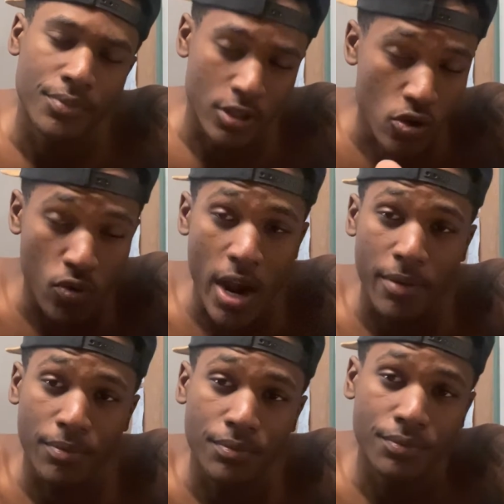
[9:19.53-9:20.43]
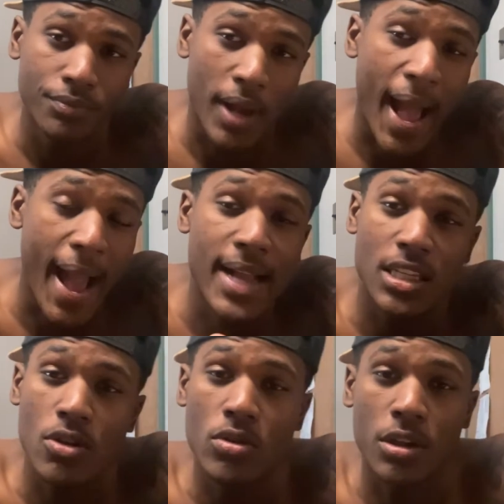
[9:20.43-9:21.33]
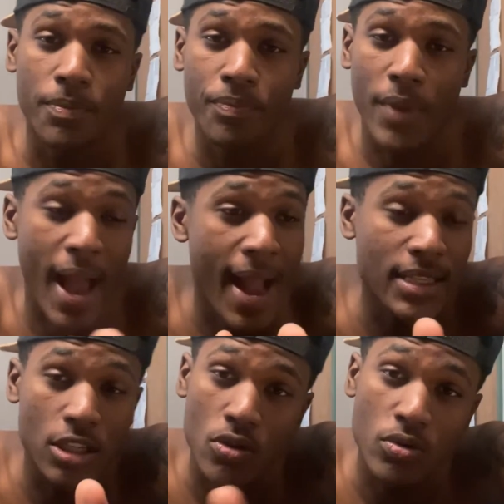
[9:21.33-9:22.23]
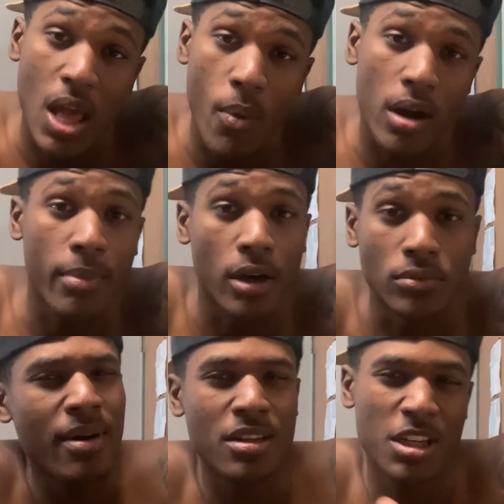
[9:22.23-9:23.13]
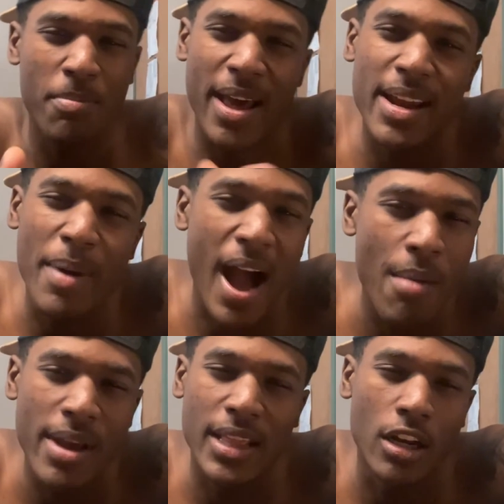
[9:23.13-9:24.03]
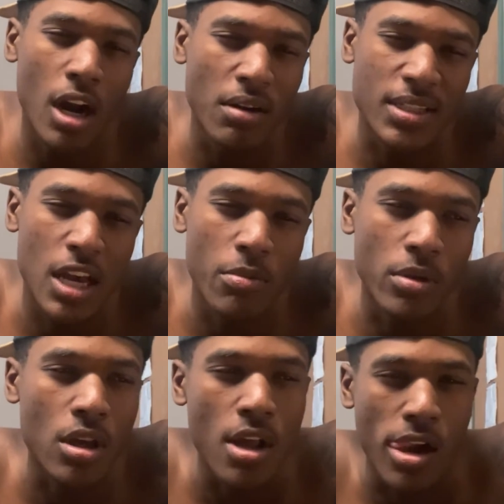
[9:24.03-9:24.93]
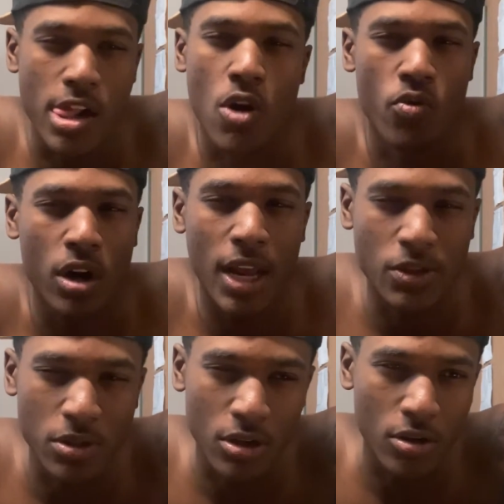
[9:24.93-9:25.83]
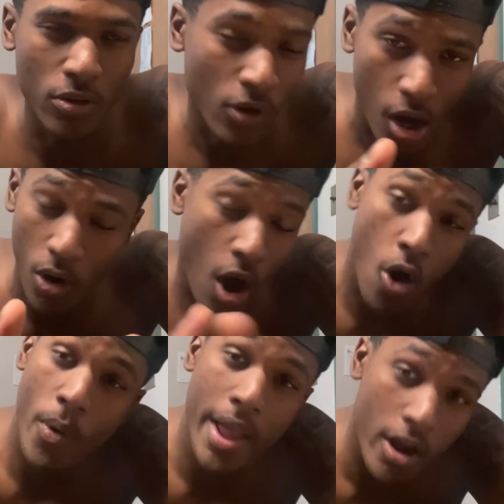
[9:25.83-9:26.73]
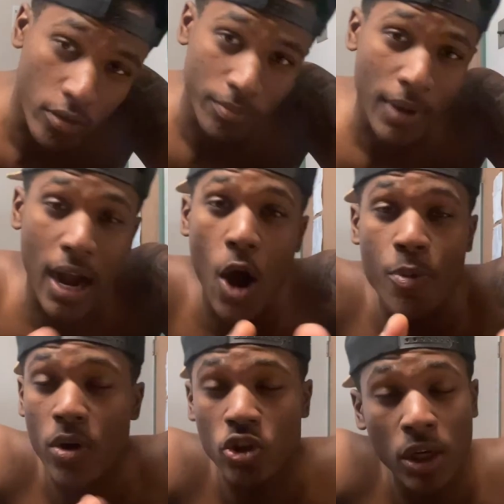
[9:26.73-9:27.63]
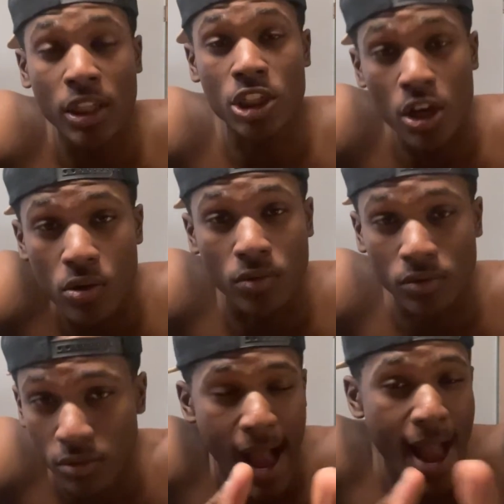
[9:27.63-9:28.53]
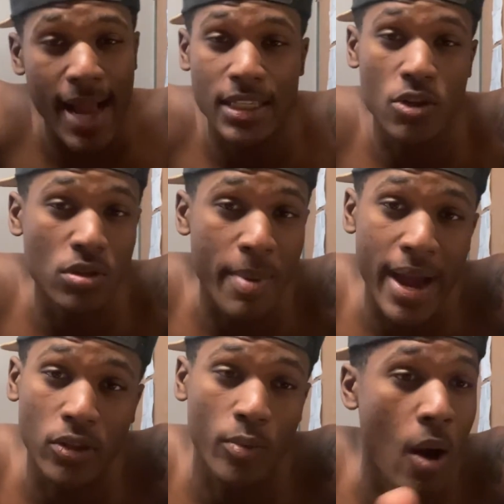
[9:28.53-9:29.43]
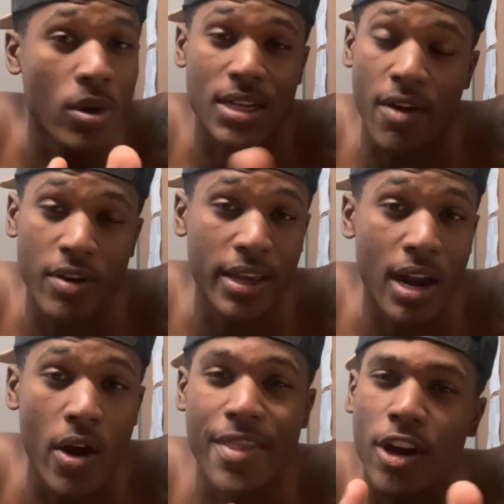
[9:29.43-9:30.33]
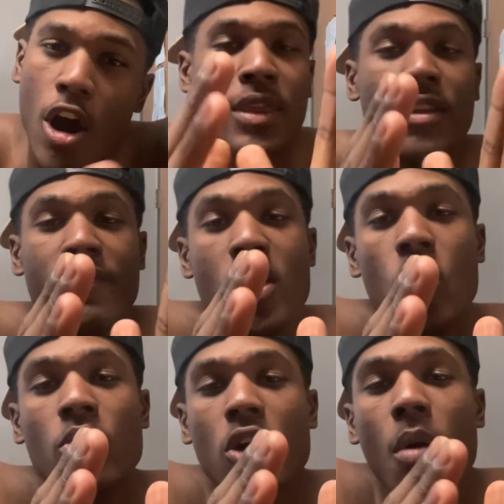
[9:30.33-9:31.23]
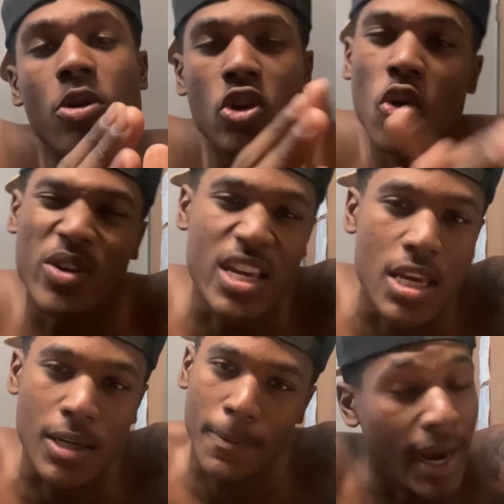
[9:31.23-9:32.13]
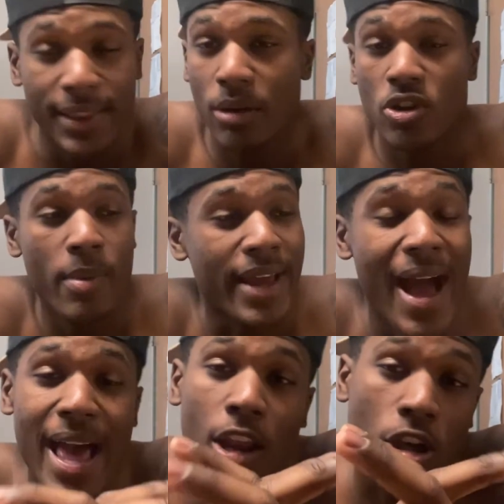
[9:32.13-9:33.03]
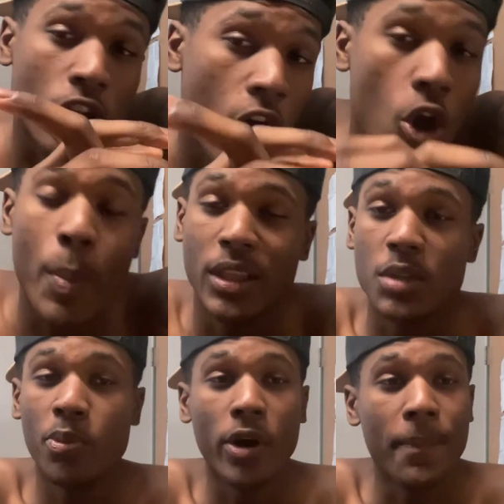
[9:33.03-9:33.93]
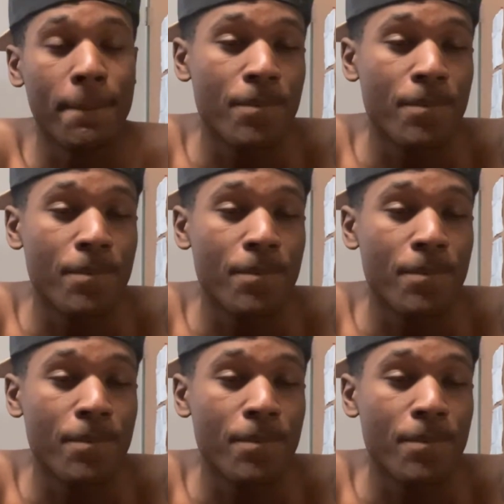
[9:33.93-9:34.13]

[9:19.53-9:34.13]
you're right. I had to use it. I had to use that water bottle. So somebody behind me had the nerve to tell me, yo, real life was on. Oh, well, I hope you enjoyed the show. I had to use the bathroom. I was not going to get out. And the car, the vehicle was almost on E. I think I was going to make it. I had lost all hope at this point.